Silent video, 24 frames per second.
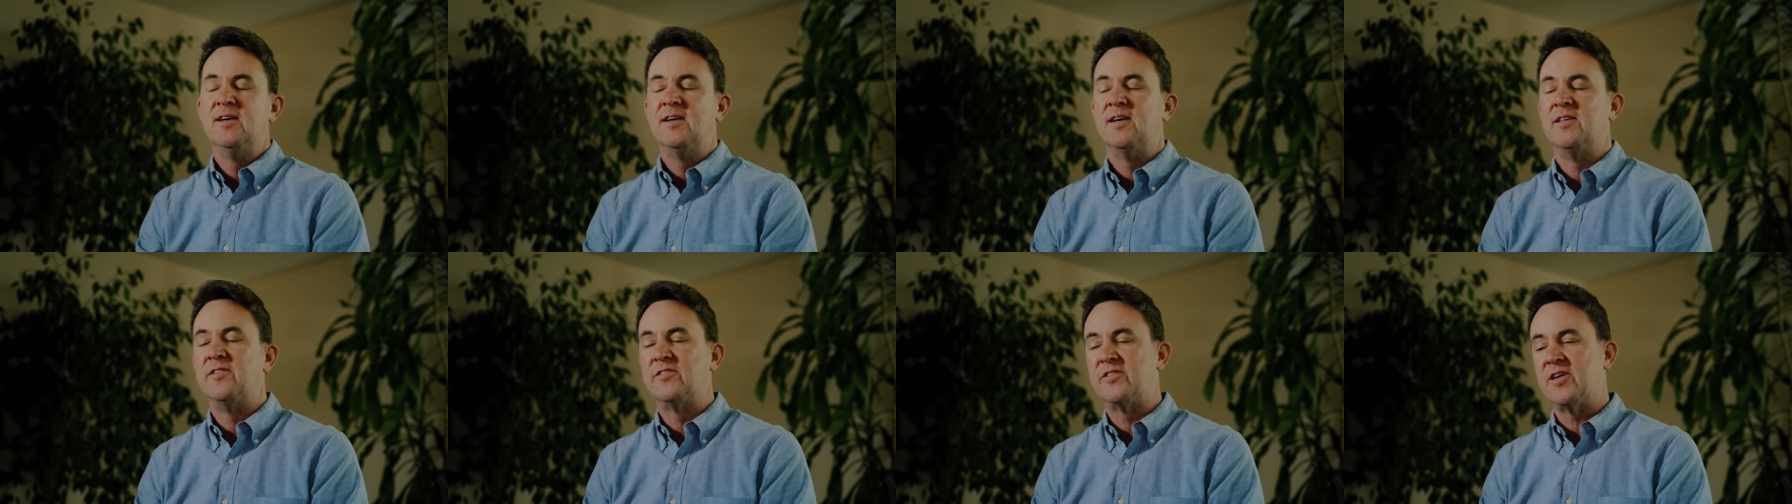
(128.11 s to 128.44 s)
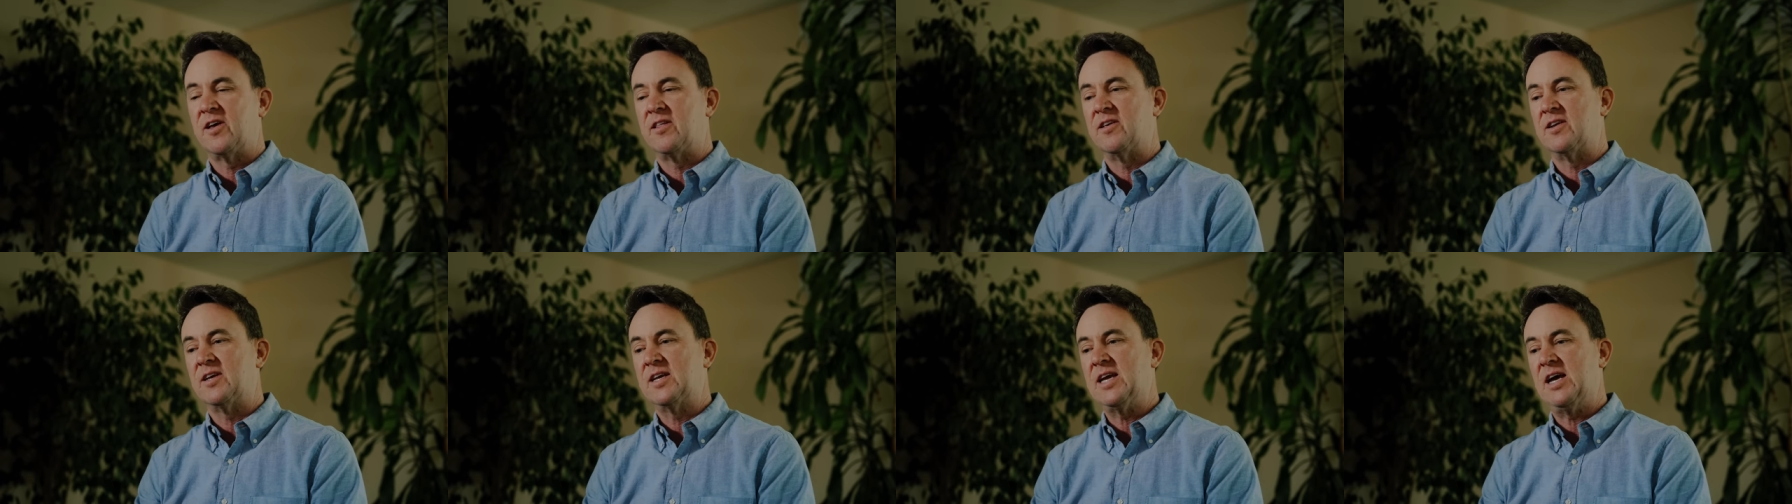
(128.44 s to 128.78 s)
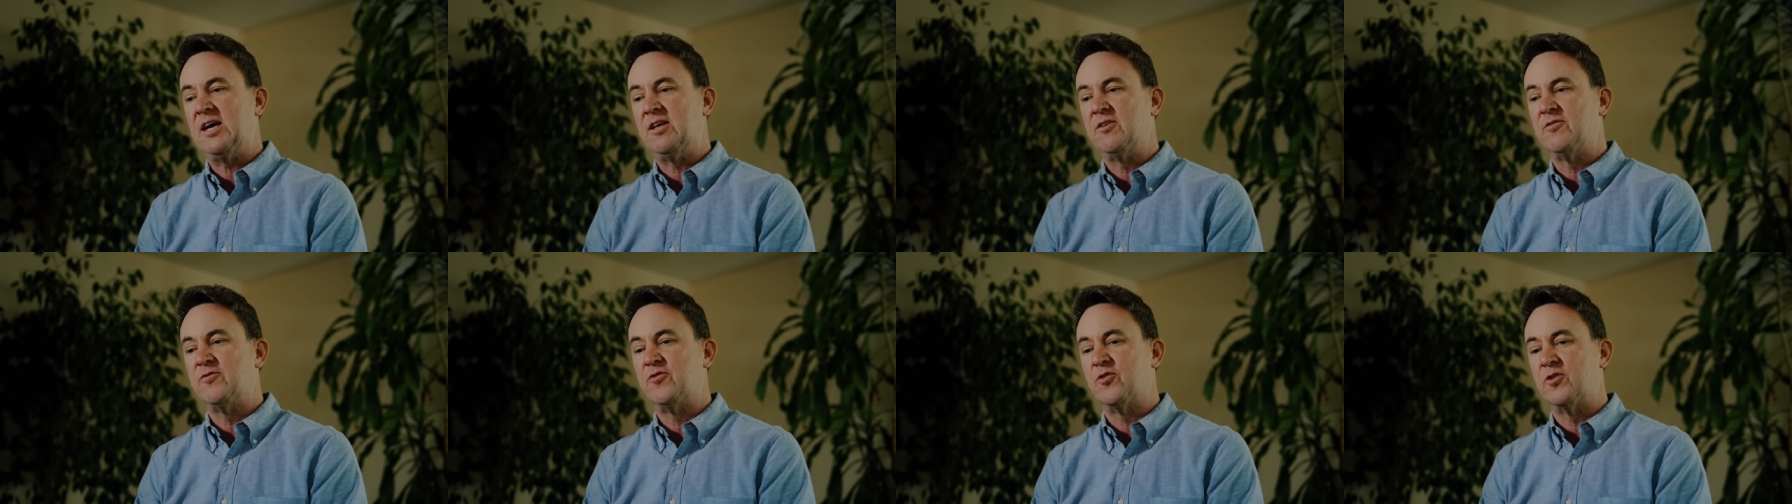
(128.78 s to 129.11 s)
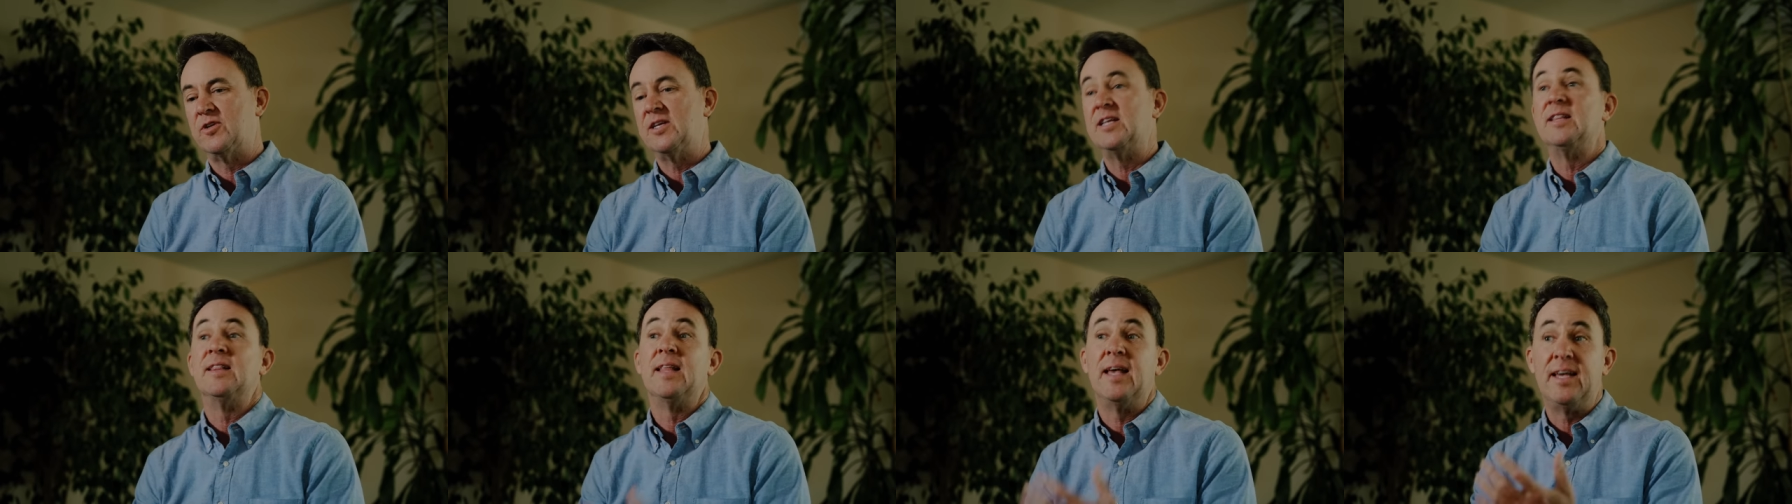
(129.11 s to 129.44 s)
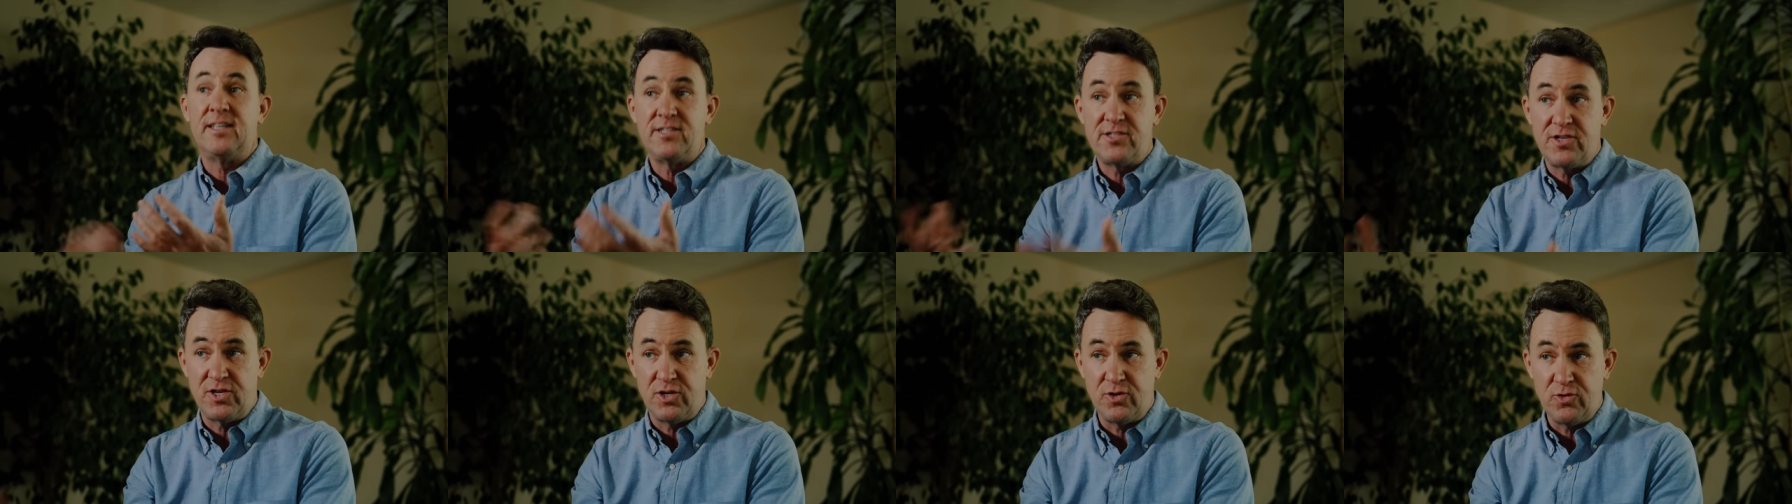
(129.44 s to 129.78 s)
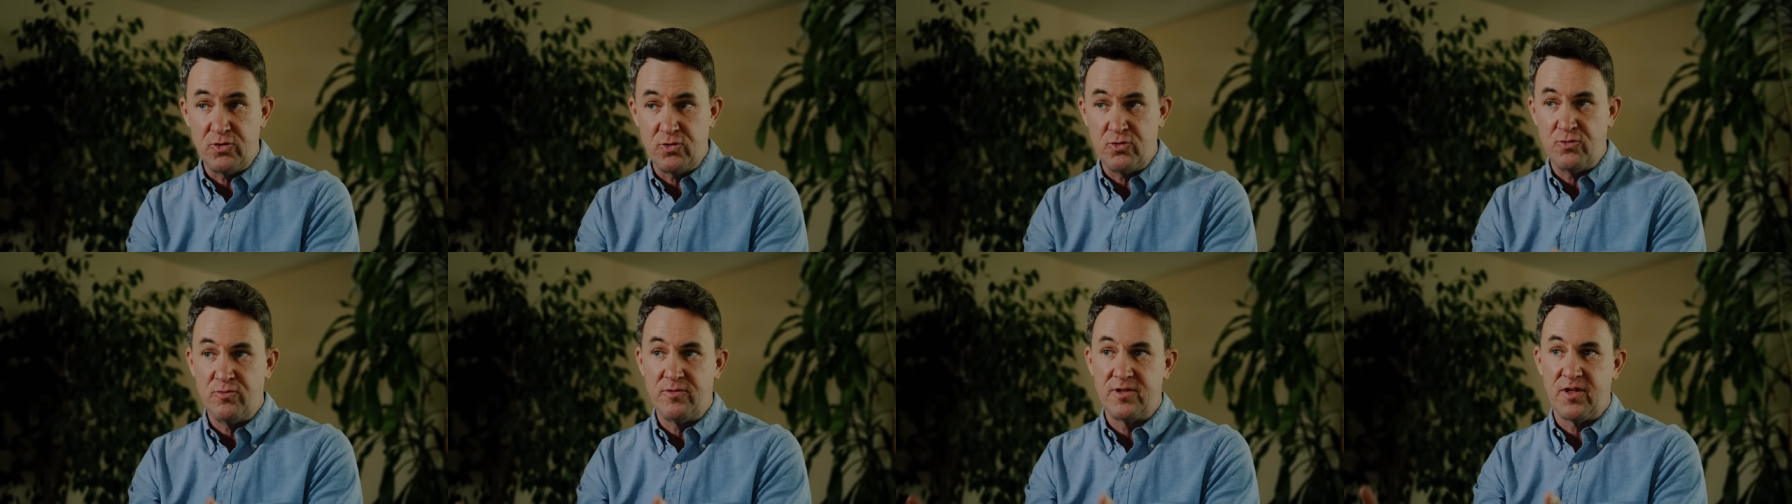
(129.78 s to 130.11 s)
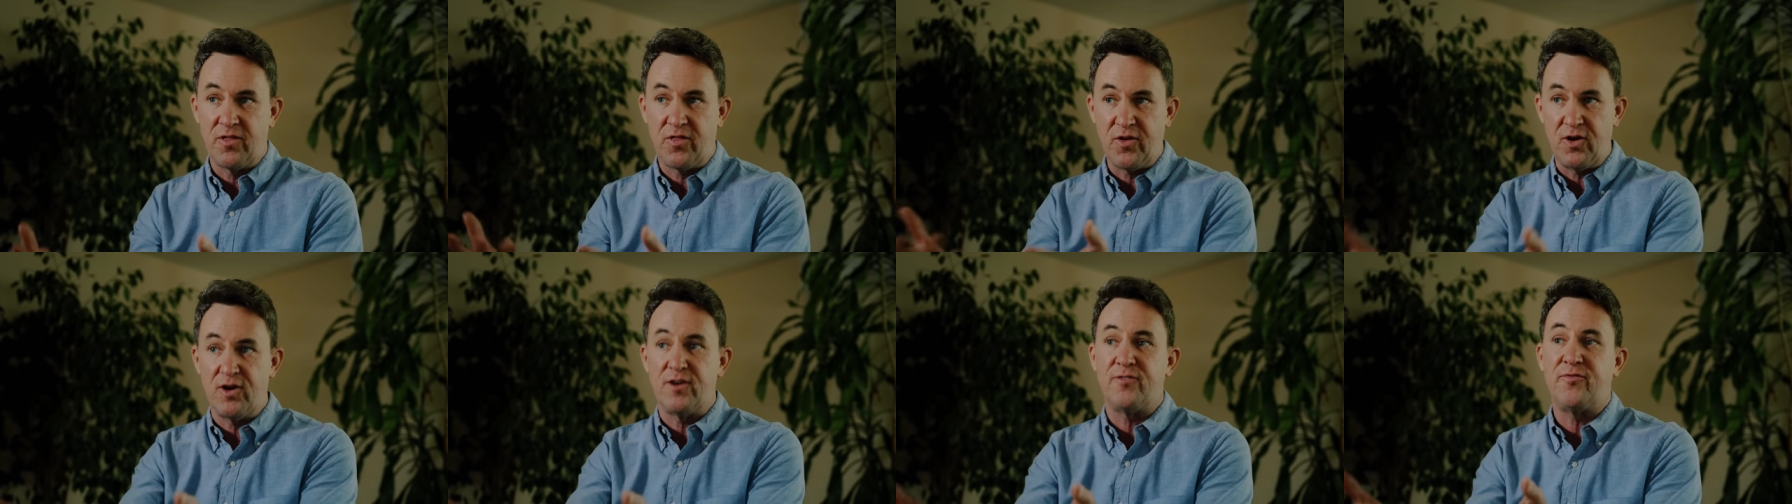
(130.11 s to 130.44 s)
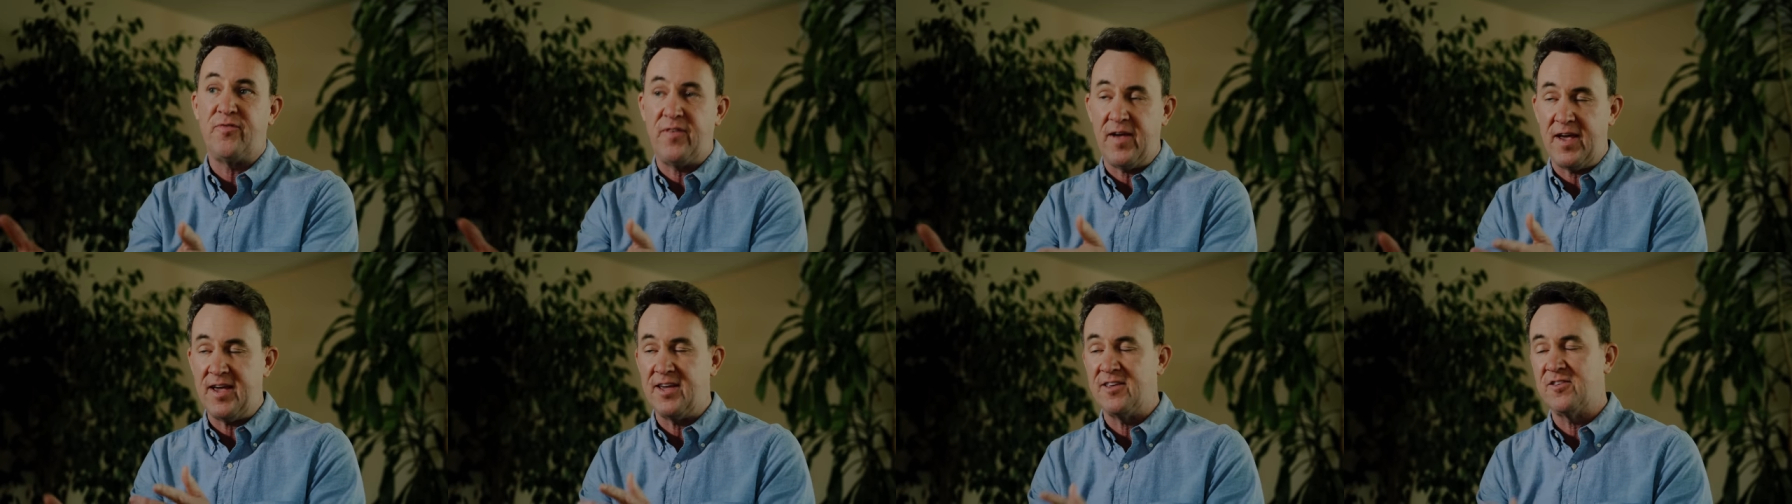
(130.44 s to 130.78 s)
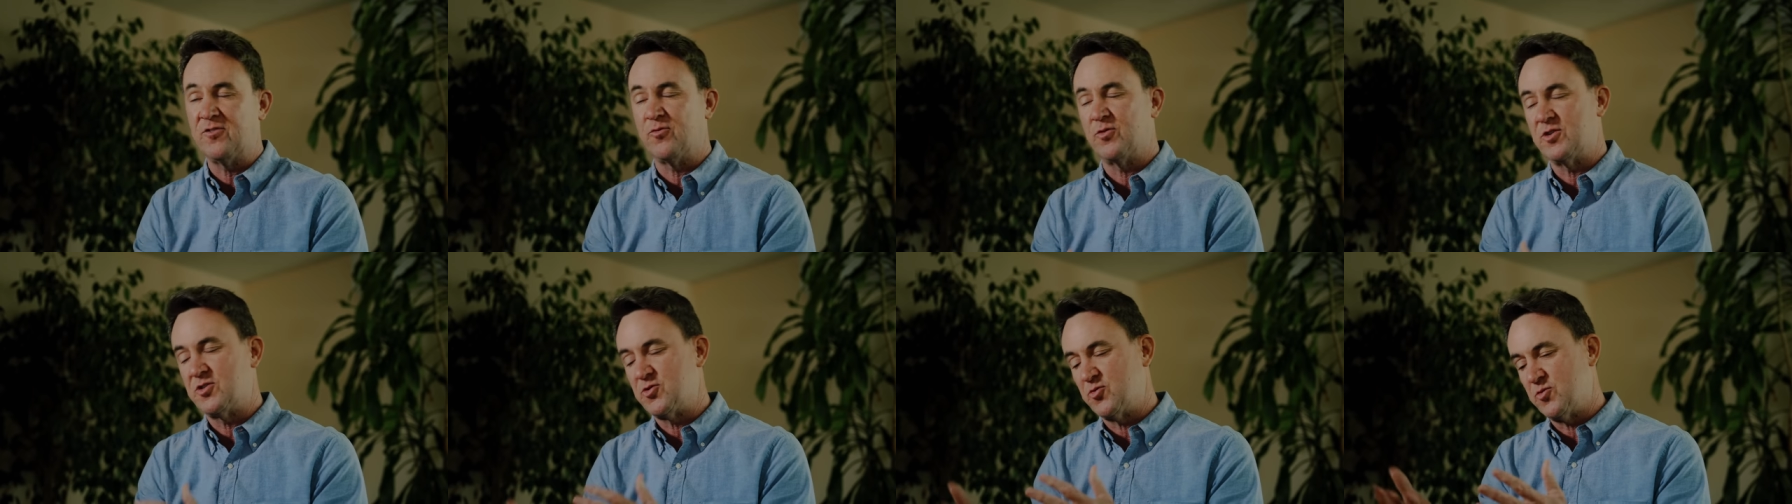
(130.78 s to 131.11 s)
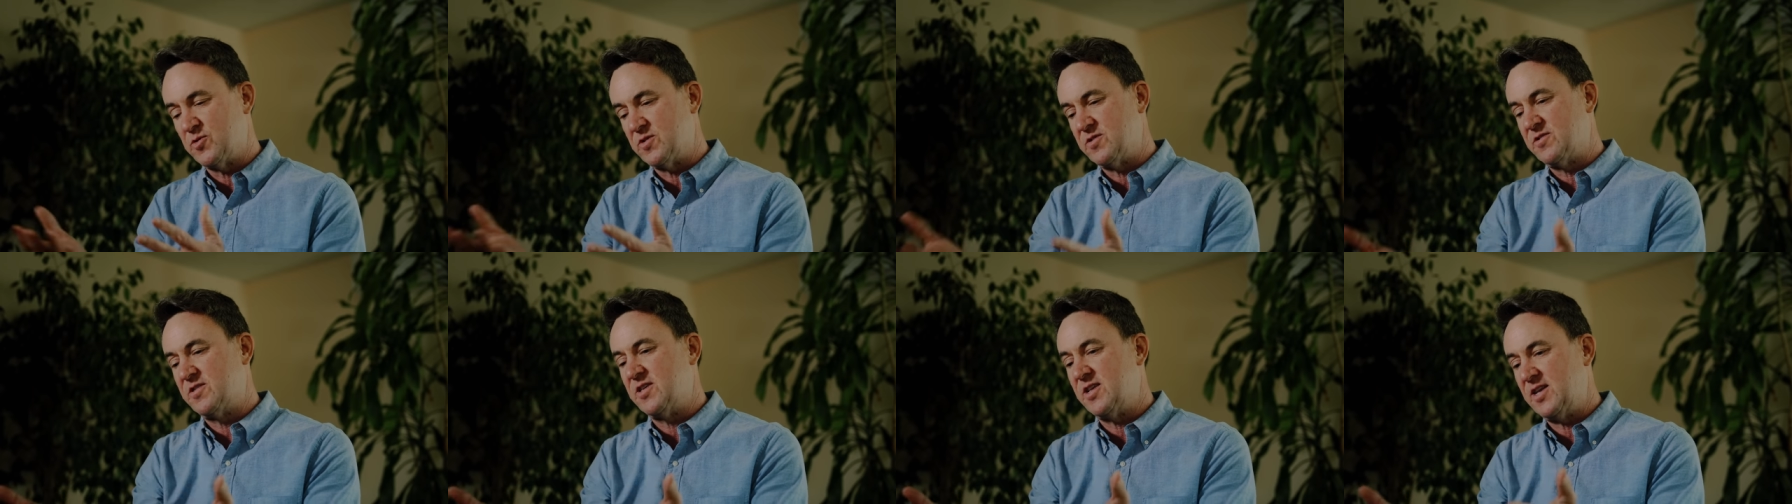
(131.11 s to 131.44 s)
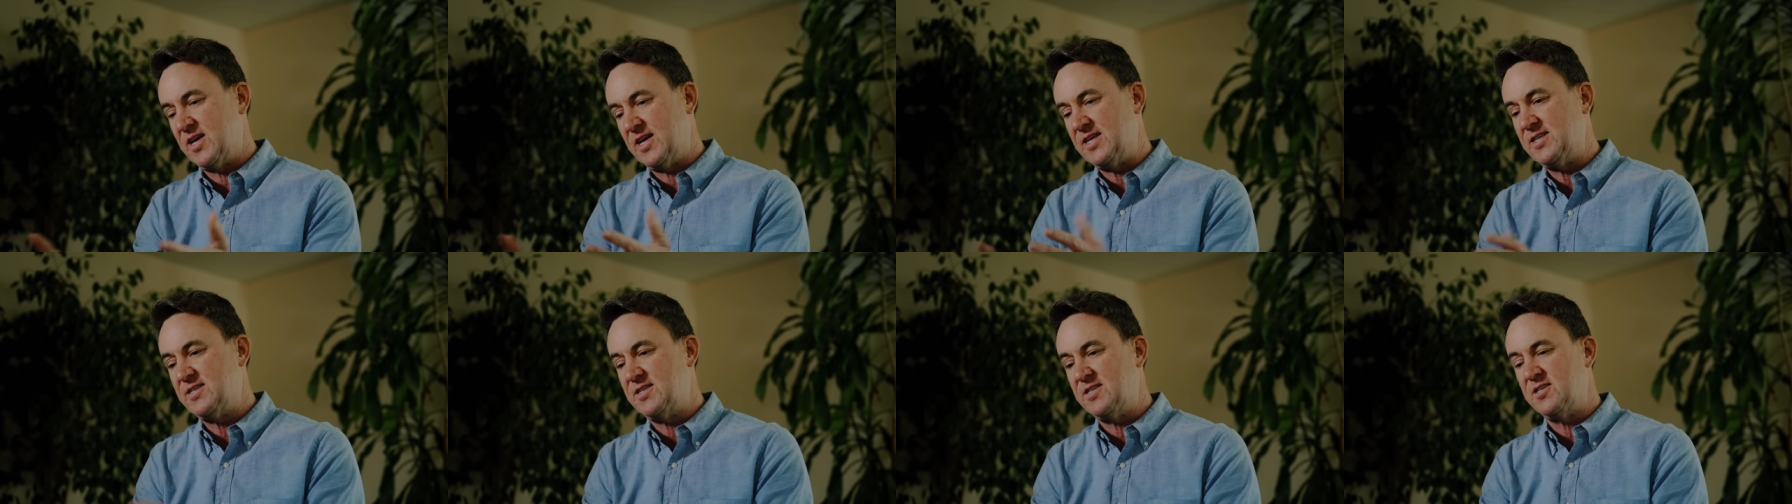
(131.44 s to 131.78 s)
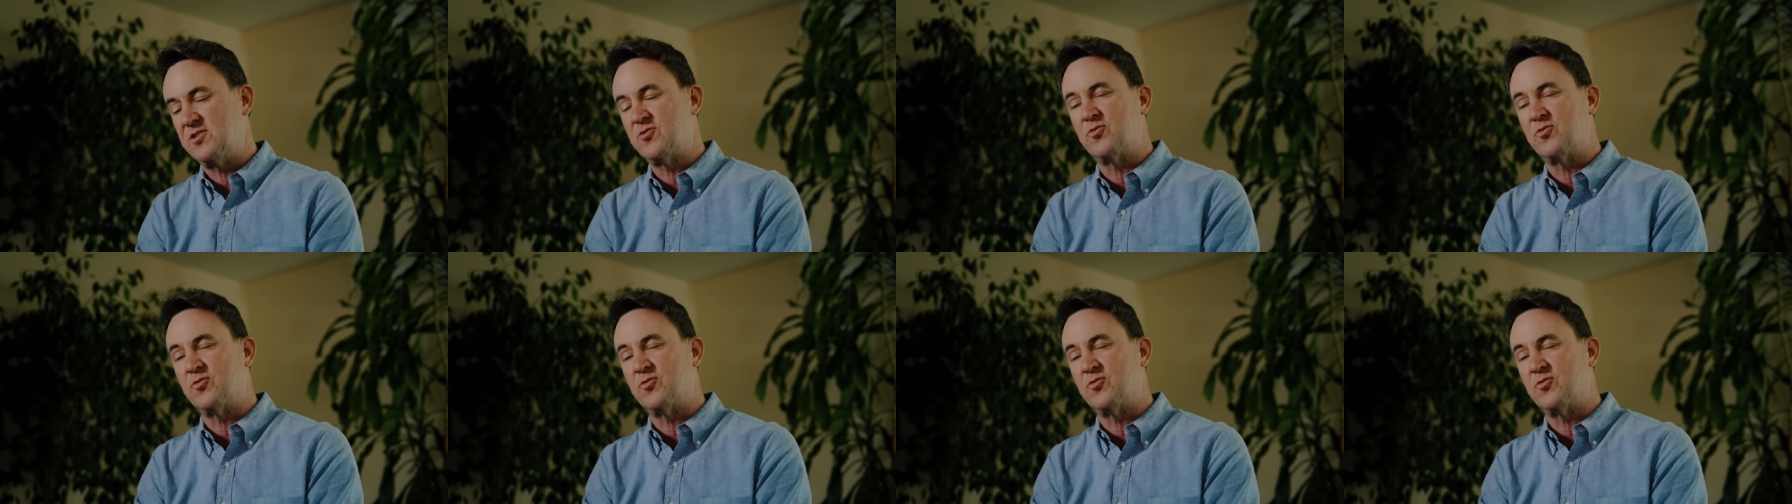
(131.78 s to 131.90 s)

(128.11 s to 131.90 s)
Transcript: in Southern California led to the third phase, which was the nineteen